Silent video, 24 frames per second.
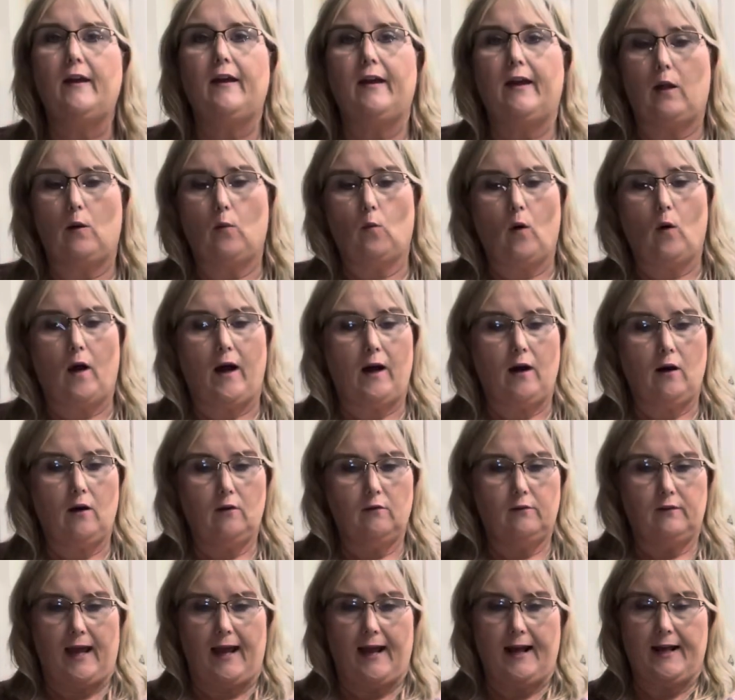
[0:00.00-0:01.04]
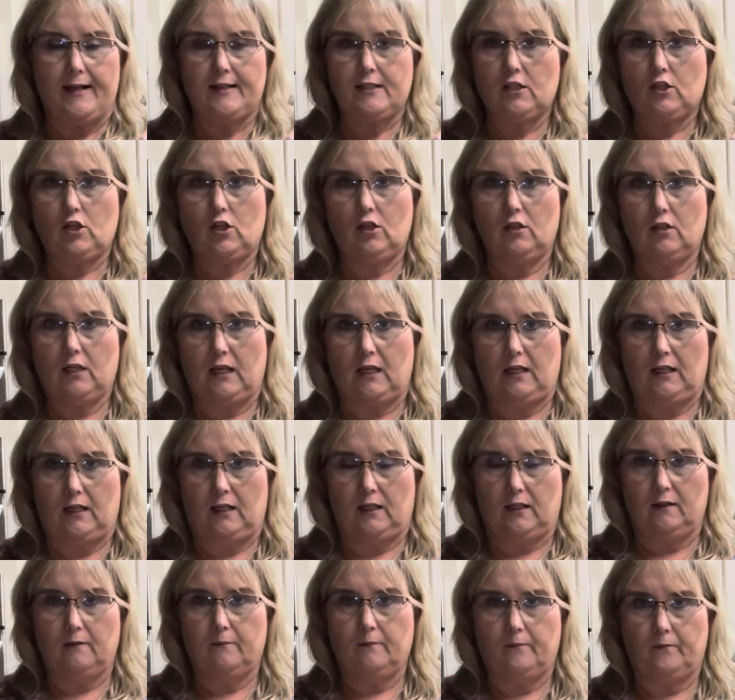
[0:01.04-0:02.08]
And while that's
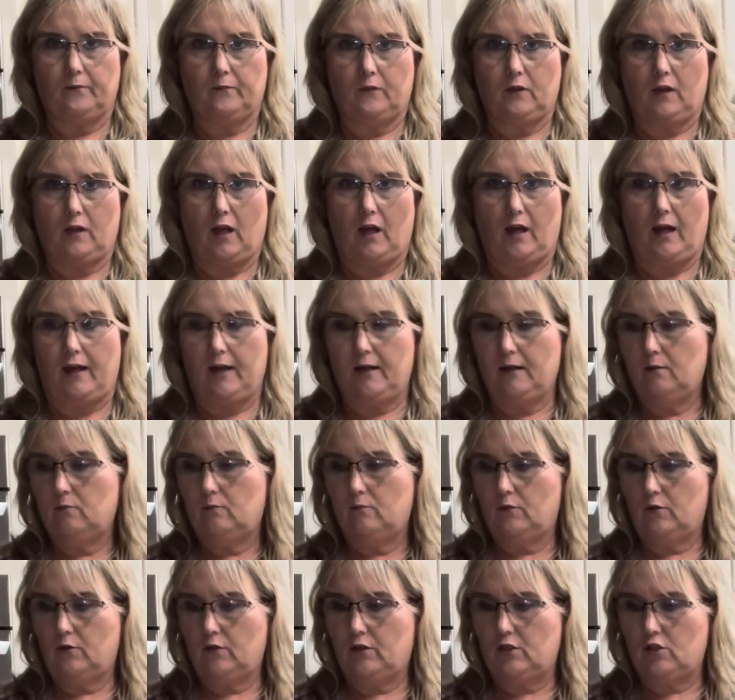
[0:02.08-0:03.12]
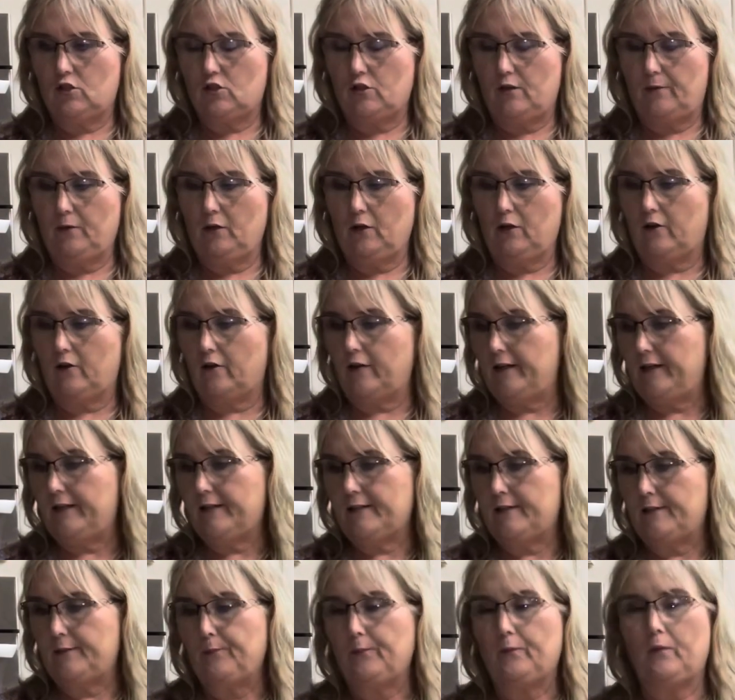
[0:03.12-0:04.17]
cooking, okay, with the shrimp and grits,